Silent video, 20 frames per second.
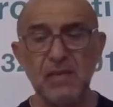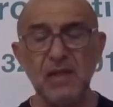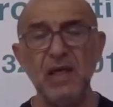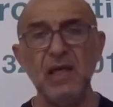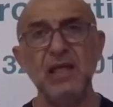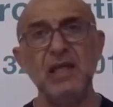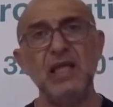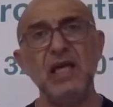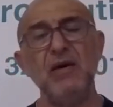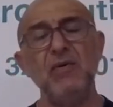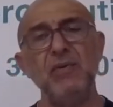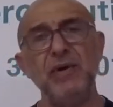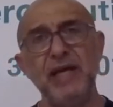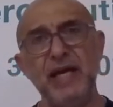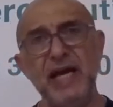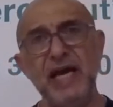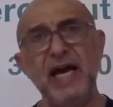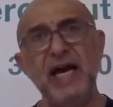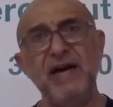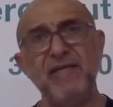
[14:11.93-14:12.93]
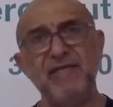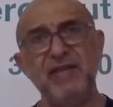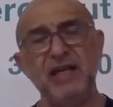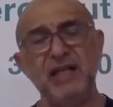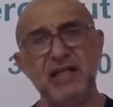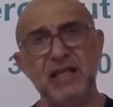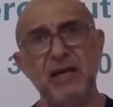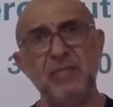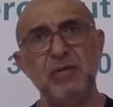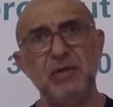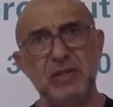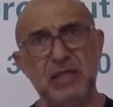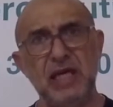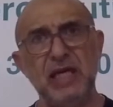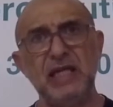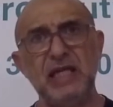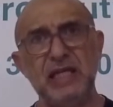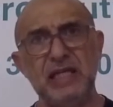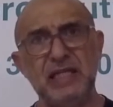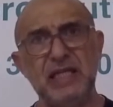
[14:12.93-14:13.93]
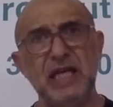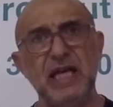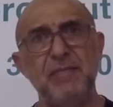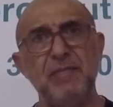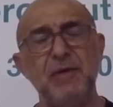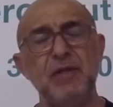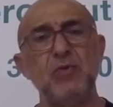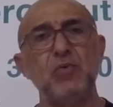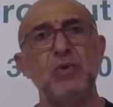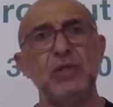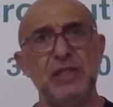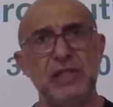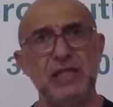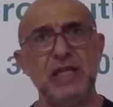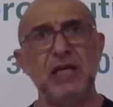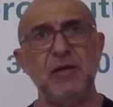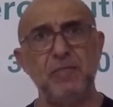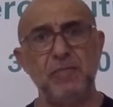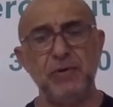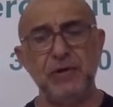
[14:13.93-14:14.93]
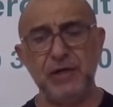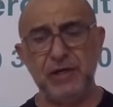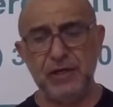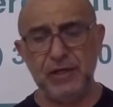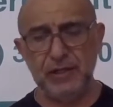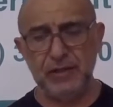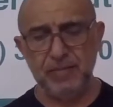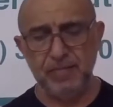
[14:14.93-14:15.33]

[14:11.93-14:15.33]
that we have, that double-sided tape, it would stick pretty good.